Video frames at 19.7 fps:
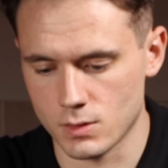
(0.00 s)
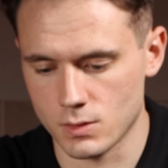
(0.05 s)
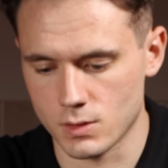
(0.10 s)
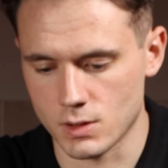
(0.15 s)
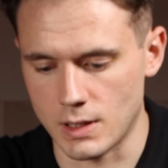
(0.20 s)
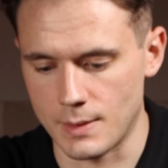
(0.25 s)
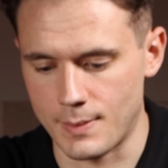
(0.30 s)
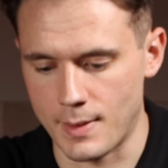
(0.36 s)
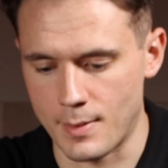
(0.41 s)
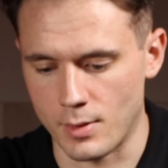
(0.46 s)

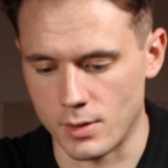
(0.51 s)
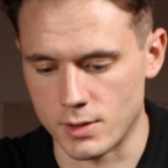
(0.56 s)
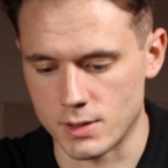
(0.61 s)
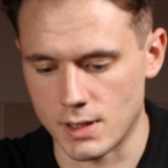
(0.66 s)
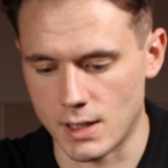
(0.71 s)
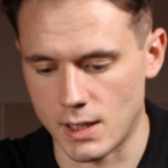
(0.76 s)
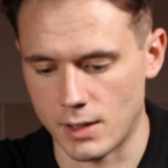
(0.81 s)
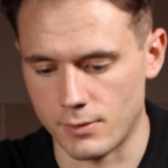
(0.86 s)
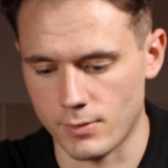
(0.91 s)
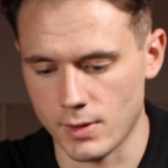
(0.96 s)
Clip him onto
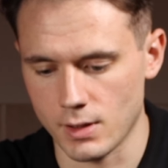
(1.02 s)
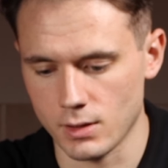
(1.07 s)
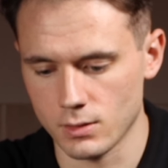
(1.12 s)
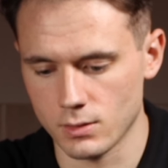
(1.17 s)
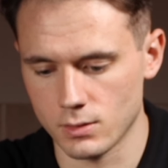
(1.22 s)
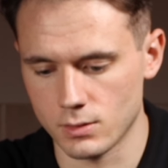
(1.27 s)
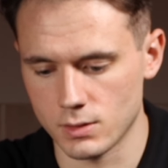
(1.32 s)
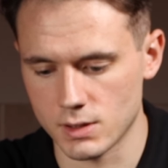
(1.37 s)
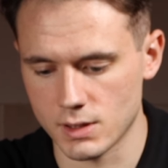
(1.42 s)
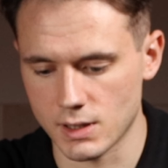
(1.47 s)
the handrail on
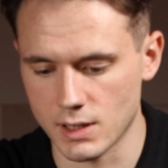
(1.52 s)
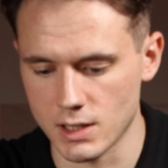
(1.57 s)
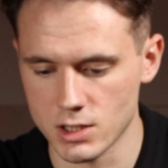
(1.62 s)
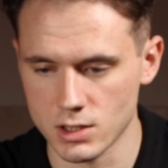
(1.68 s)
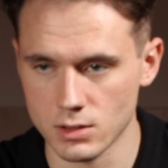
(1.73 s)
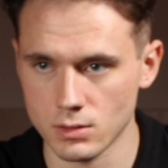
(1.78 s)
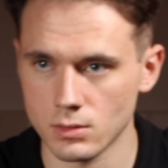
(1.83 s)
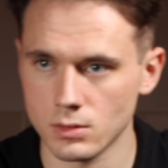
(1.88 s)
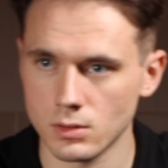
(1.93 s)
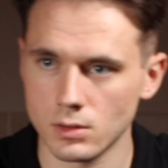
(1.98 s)
this
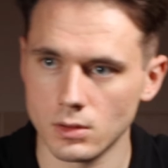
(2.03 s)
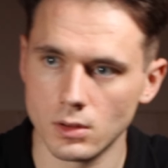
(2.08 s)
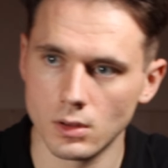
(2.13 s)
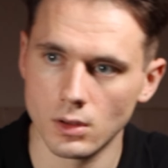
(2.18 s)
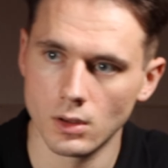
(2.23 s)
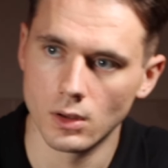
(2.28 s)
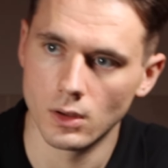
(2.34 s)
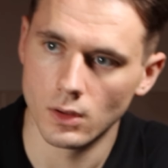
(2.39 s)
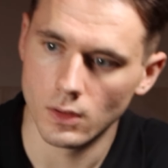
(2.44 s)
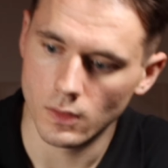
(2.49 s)
occasion.
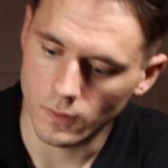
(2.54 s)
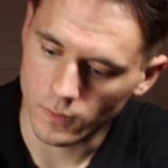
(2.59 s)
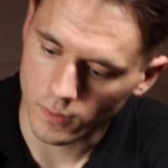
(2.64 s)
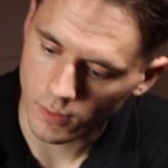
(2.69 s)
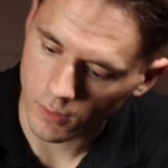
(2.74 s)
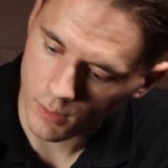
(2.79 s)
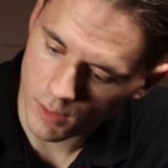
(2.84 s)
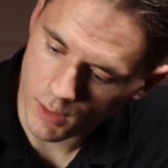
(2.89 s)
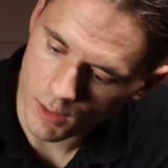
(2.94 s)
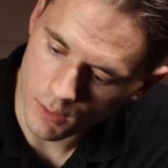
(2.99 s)

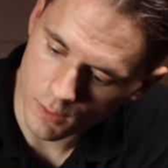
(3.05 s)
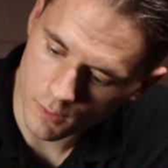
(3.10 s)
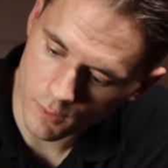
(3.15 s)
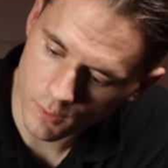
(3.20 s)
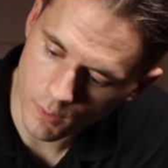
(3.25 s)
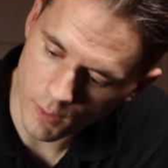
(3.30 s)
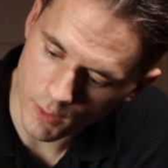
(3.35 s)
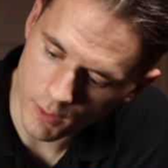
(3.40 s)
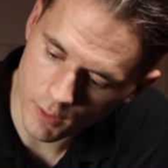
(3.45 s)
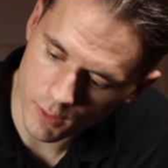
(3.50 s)
So he looks
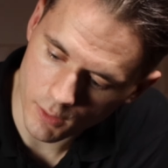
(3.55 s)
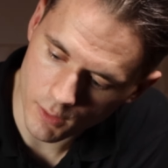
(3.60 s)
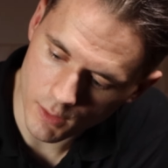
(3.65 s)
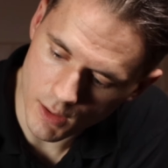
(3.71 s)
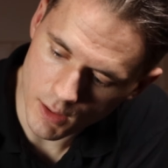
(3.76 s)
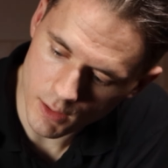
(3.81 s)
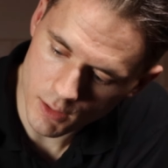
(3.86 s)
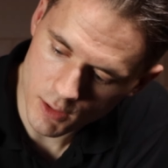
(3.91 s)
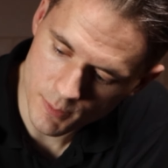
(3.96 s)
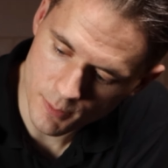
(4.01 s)
quite good
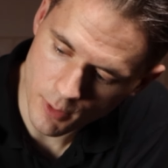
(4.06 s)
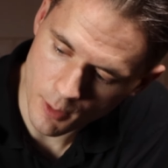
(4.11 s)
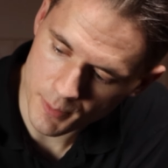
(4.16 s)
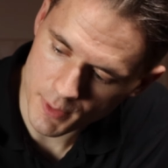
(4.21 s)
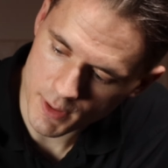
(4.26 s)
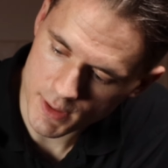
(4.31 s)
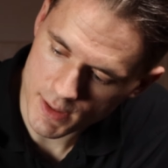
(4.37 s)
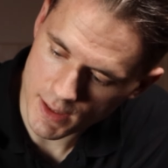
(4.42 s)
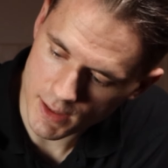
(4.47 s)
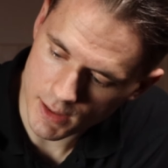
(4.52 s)
there, just
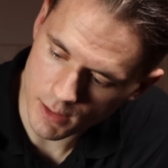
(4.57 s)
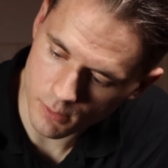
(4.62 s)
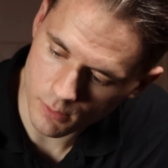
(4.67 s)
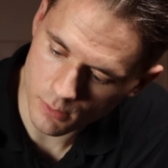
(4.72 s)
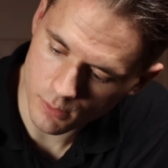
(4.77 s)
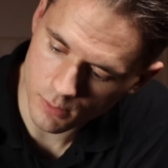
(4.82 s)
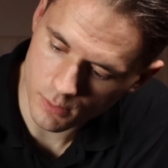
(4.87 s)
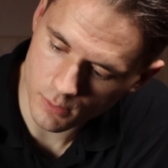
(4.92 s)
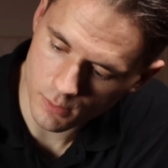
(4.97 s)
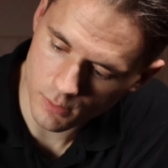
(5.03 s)
popping his head out.
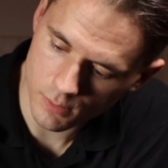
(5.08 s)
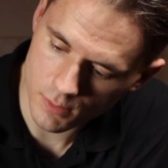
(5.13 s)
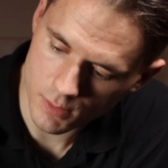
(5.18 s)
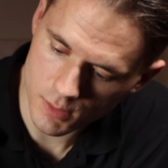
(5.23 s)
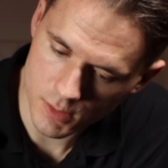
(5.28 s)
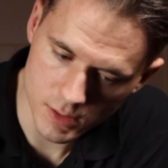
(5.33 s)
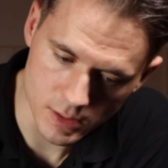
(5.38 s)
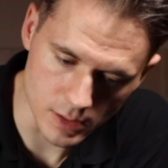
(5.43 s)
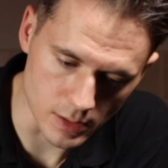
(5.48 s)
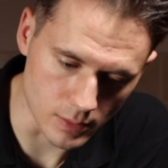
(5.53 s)

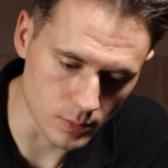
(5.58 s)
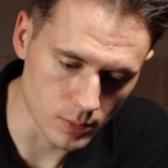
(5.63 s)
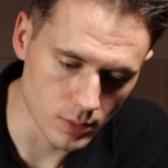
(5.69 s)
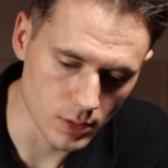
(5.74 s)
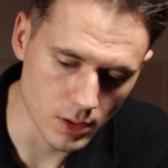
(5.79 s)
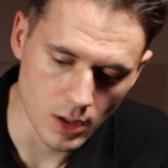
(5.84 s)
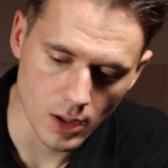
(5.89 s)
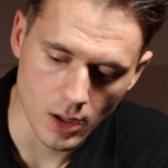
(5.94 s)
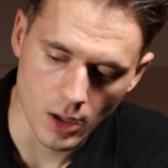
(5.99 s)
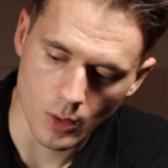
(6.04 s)
So
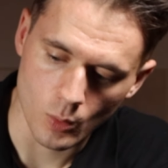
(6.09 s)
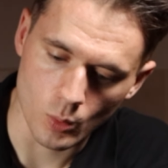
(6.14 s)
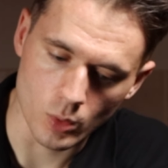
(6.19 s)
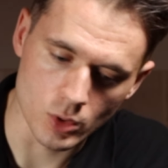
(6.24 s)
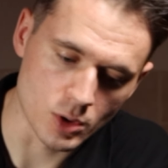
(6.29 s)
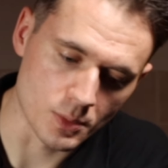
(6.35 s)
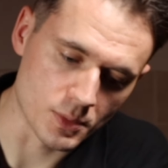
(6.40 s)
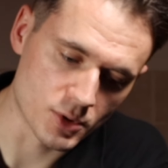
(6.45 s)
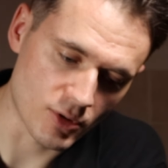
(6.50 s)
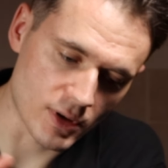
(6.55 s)
we'll
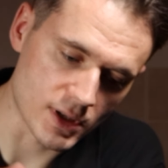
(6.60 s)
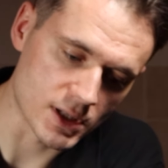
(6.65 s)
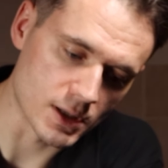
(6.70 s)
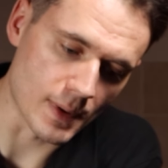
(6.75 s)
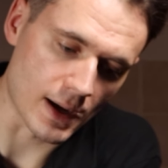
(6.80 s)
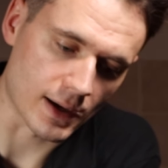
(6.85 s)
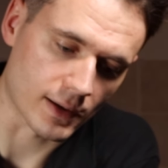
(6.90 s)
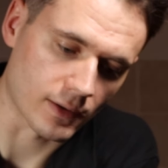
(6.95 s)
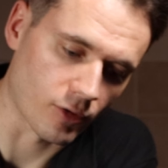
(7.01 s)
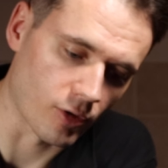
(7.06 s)
jump straight to the
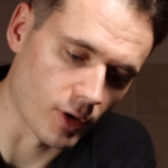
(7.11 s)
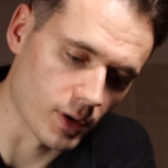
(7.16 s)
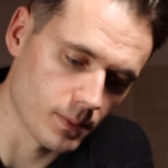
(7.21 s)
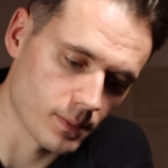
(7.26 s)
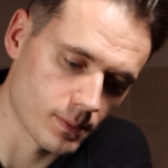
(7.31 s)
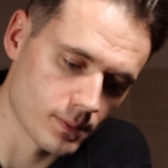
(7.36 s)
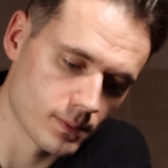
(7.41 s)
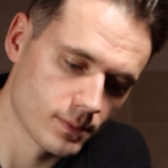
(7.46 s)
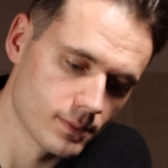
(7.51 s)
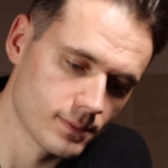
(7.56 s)
back of the train.
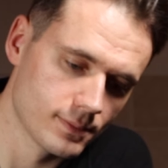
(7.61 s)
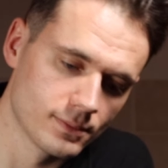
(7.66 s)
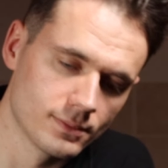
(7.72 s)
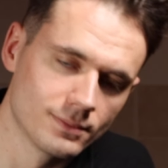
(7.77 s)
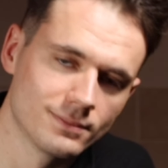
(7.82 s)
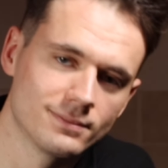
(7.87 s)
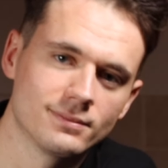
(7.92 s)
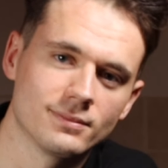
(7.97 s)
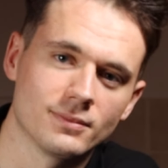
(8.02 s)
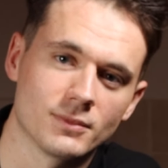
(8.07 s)

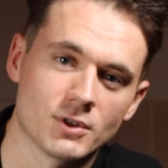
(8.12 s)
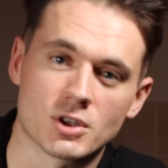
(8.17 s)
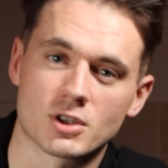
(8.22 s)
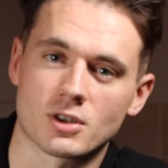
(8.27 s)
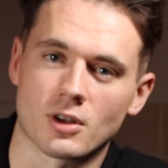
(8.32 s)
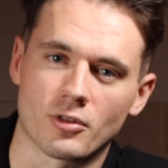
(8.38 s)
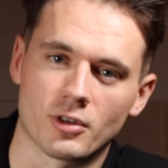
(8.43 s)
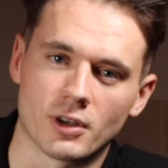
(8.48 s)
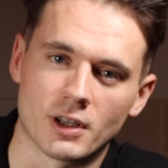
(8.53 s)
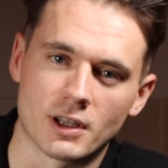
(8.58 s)
I just
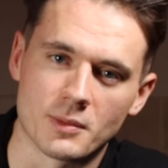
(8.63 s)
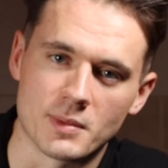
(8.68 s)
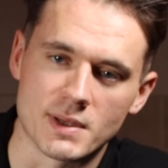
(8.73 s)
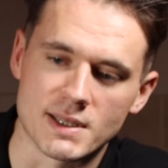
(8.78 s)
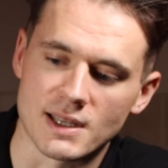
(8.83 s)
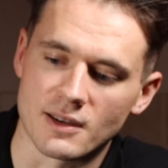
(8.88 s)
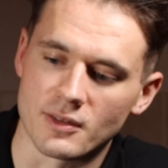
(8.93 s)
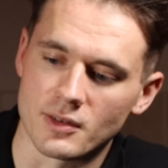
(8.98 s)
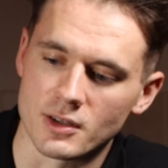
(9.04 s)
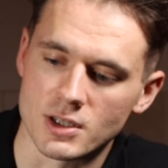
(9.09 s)
contradicted
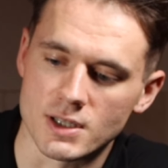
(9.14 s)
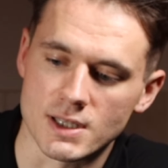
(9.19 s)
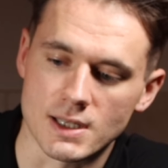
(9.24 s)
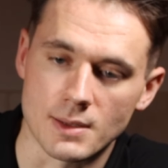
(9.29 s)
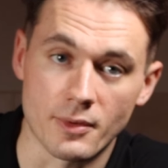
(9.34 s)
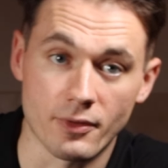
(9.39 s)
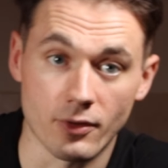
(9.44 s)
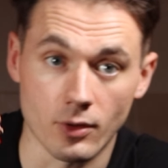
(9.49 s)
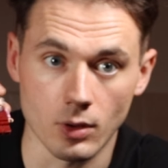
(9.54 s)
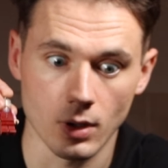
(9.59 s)
myself, I just said
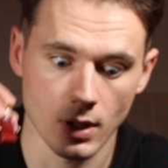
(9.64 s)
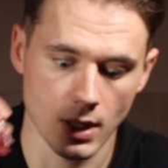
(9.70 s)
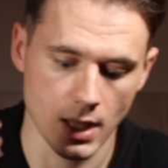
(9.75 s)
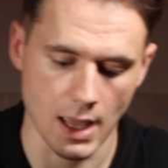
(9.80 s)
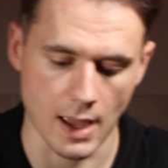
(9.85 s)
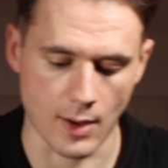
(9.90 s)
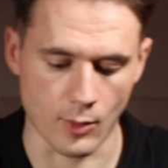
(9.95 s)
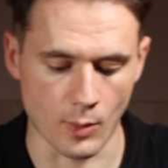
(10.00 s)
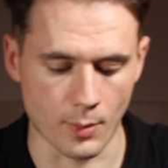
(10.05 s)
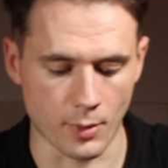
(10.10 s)
before.
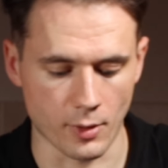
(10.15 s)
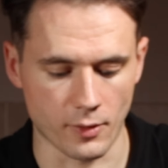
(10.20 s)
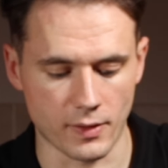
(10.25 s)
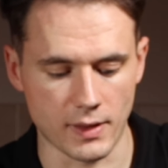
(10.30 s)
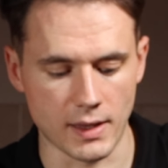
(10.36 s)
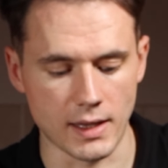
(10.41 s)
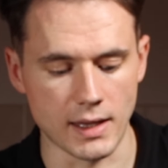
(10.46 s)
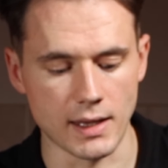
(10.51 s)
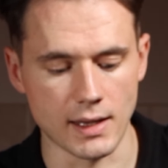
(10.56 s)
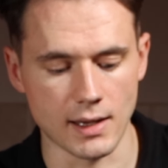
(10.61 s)
And we'll put
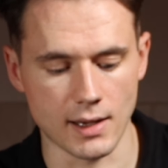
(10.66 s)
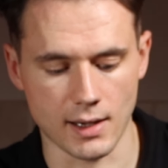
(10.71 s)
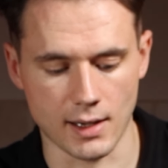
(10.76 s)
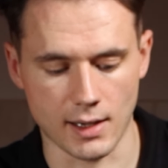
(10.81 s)
the,